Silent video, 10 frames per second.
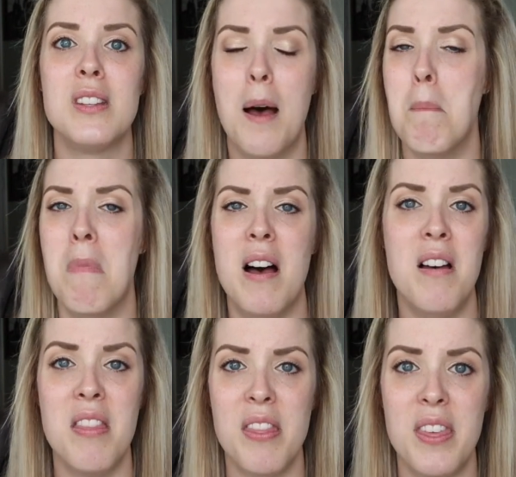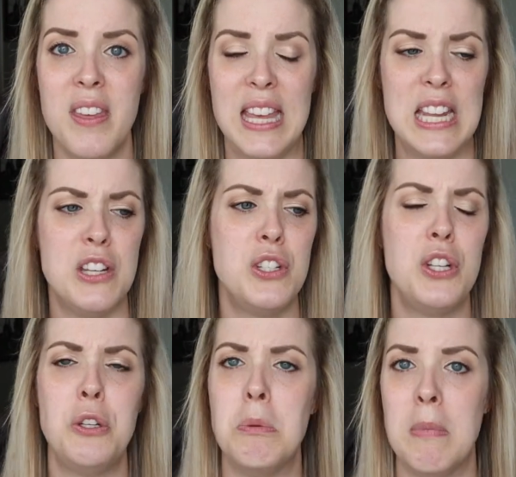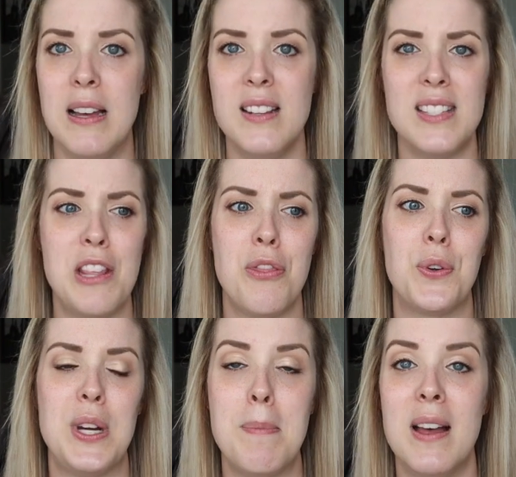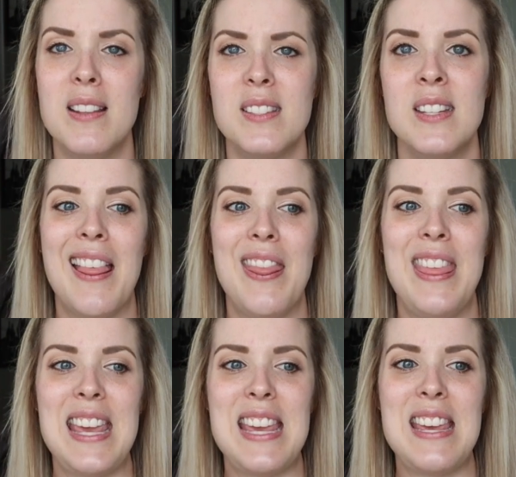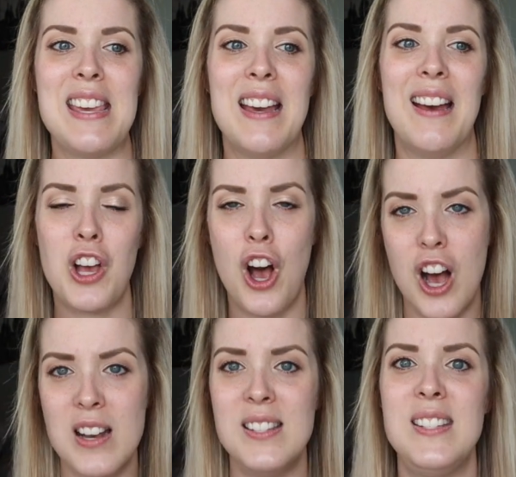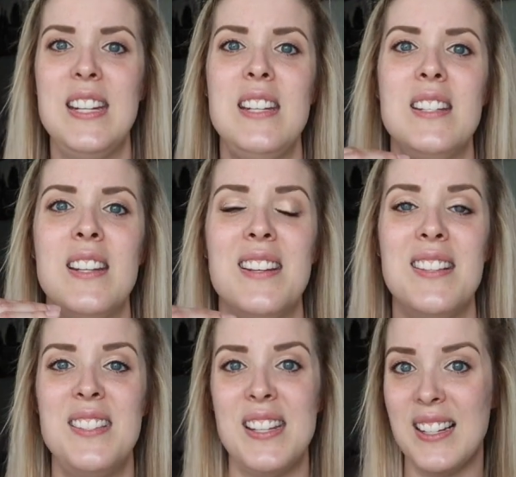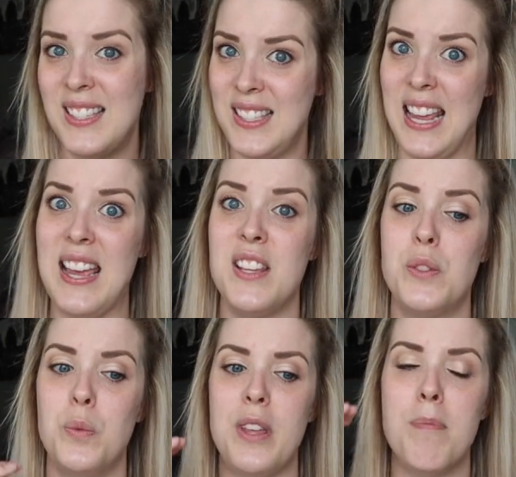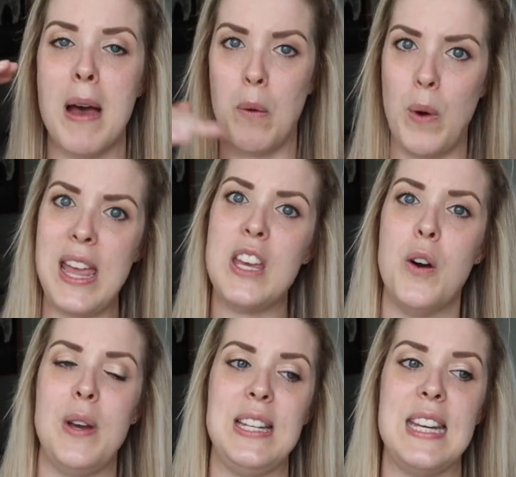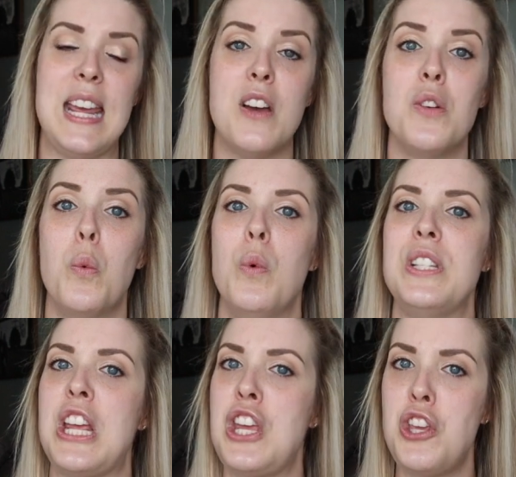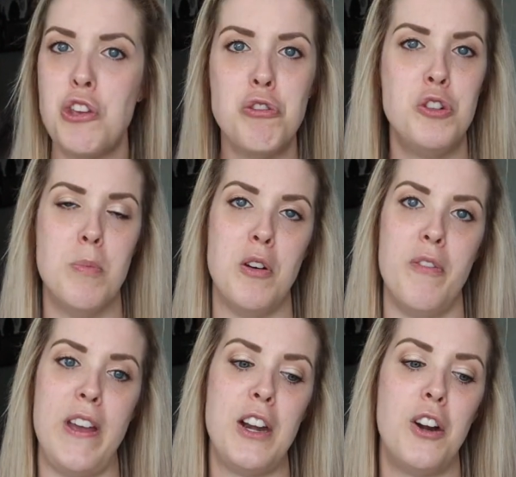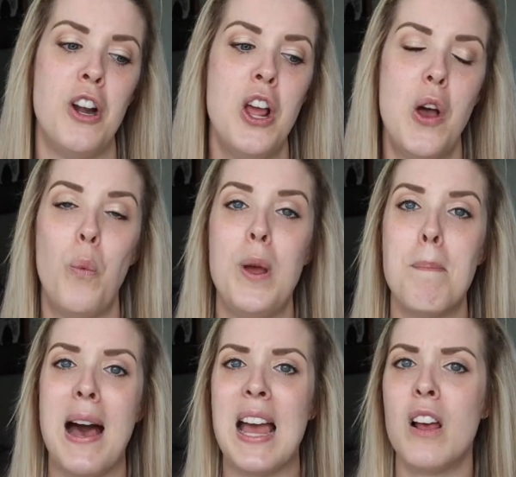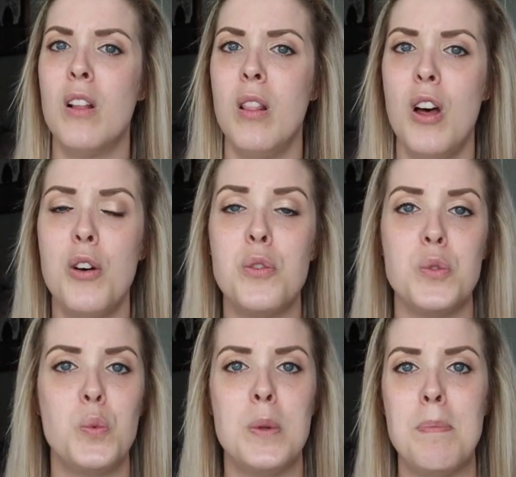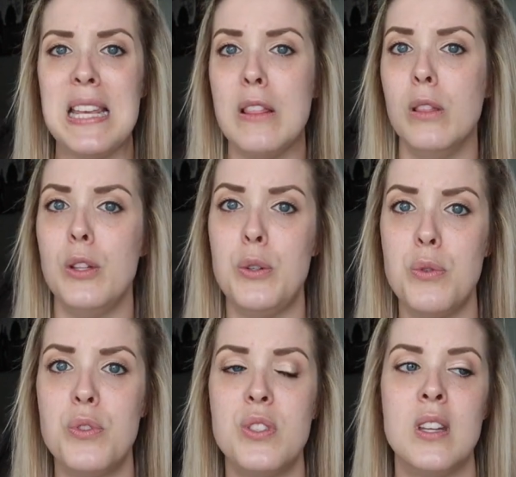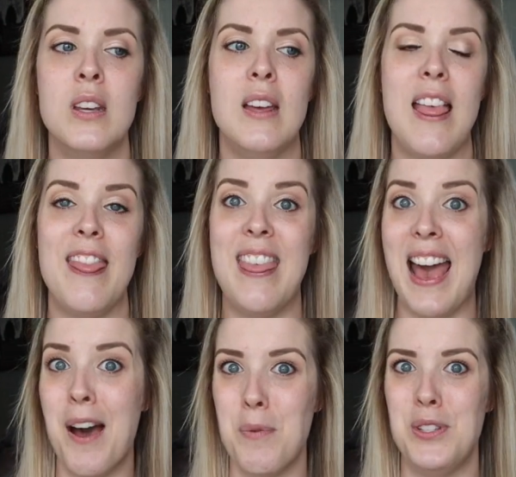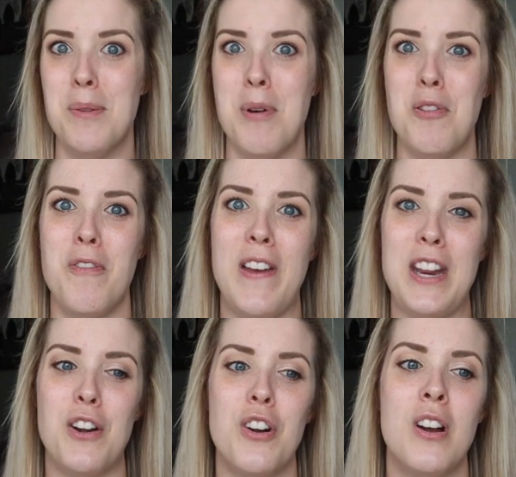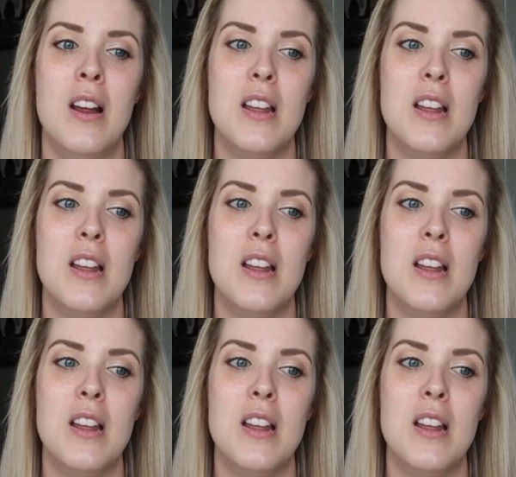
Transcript: a month, in 2 months, in 3 months, the constant success with my weight going down was a huge motivator. When my clothes would be loose, that was a motivator.